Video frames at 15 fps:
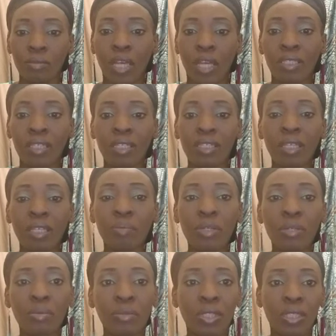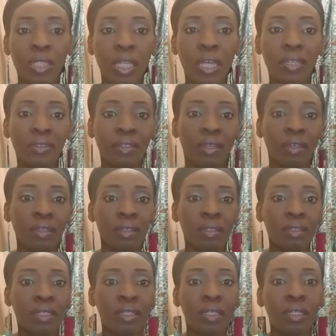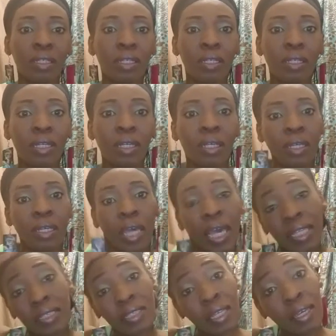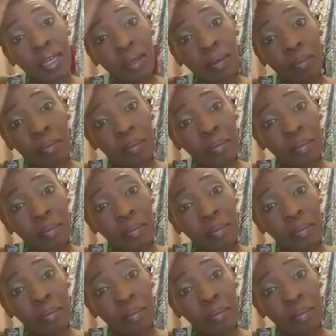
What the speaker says: I think some people just like that. Hey, Deb.